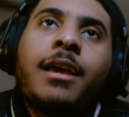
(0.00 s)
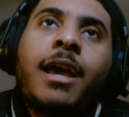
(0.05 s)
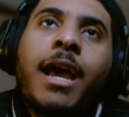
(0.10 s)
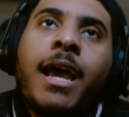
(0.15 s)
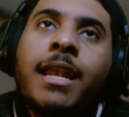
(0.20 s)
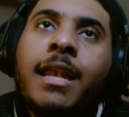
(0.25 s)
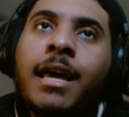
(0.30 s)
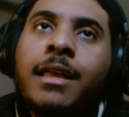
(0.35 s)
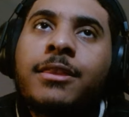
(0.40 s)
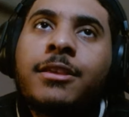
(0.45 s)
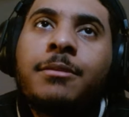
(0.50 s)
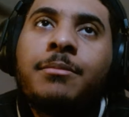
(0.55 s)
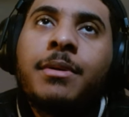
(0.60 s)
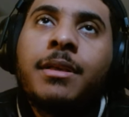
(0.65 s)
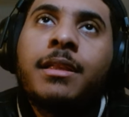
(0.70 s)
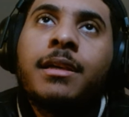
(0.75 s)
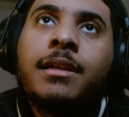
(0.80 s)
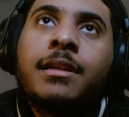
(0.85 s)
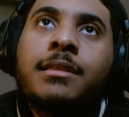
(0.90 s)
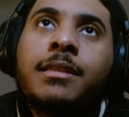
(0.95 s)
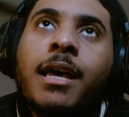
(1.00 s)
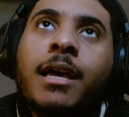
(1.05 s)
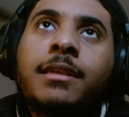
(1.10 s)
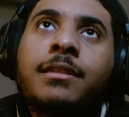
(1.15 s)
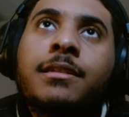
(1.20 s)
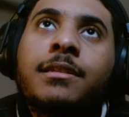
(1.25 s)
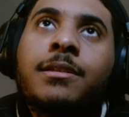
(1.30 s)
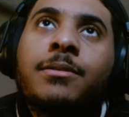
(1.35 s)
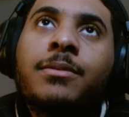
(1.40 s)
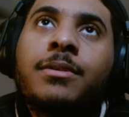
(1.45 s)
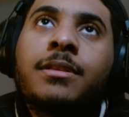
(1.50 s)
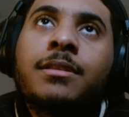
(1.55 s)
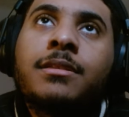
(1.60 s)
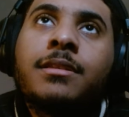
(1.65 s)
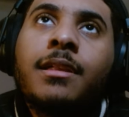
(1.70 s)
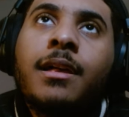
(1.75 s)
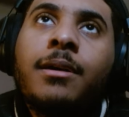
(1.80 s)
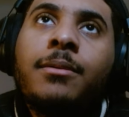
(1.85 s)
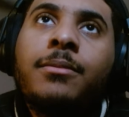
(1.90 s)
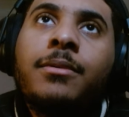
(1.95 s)
and not the a million attacks he's doing in
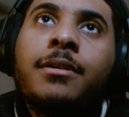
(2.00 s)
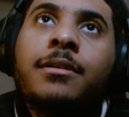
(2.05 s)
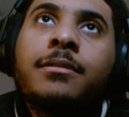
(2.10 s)
slot 1.